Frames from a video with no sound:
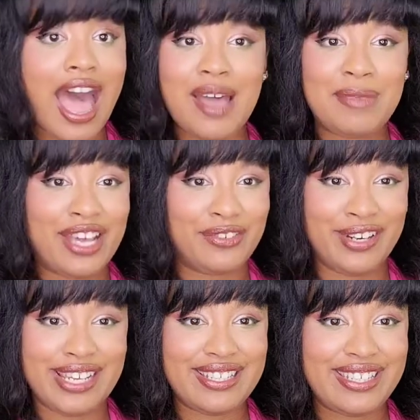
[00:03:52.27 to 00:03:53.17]
I'm not a
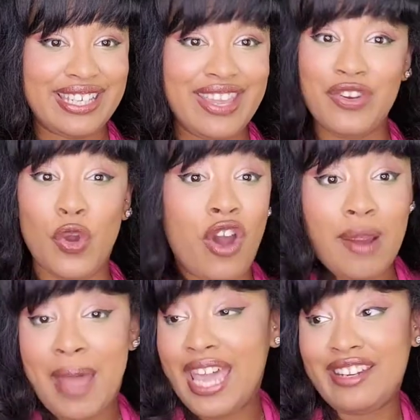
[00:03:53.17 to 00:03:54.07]
rush.
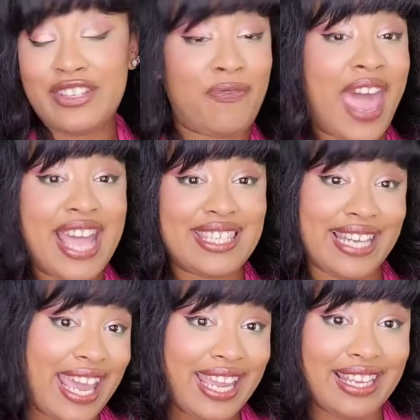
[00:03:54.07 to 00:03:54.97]
Nor am I in the
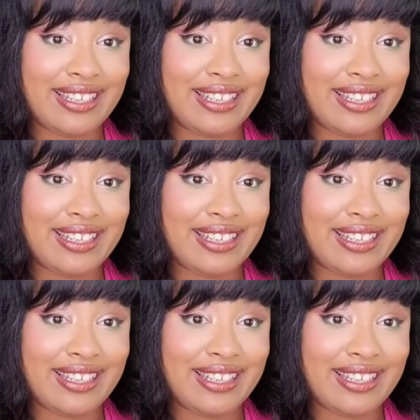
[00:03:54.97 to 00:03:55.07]
fast lane.